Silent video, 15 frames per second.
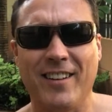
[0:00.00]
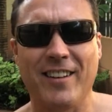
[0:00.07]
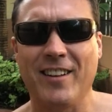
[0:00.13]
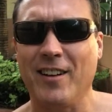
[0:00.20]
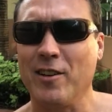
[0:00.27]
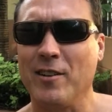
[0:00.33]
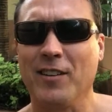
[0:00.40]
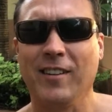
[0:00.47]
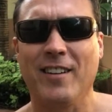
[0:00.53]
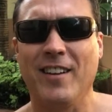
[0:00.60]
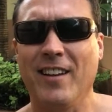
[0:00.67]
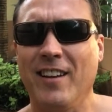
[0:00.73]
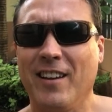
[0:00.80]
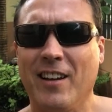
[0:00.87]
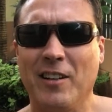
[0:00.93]

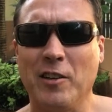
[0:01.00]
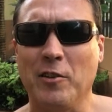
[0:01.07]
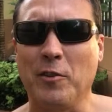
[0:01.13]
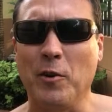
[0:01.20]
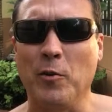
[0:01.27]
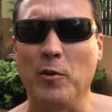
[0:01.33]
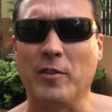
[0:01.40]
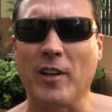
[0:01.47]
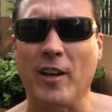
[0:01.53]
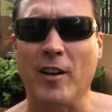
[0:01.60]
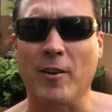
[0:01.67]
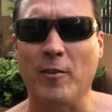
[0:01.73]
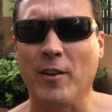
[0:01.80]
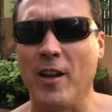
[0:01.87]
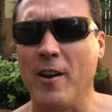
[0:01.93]
I just throw a
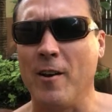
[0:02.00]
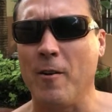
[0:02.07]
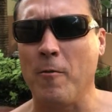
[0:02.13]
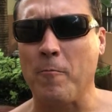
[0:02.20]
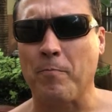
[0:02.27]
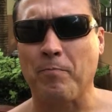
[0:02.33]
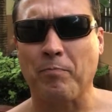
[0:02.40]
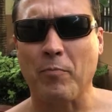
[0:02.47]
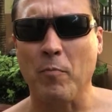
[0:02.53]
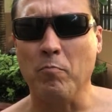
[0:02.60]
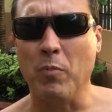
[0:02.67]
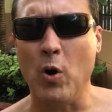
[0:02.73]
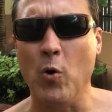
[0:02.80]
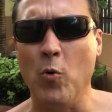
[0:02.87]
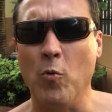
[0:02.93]
title down,
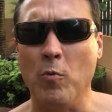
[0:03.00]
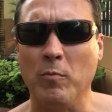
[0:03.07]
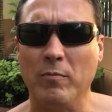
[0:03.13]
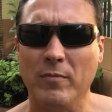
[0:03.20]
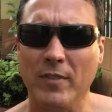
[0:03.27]
boom.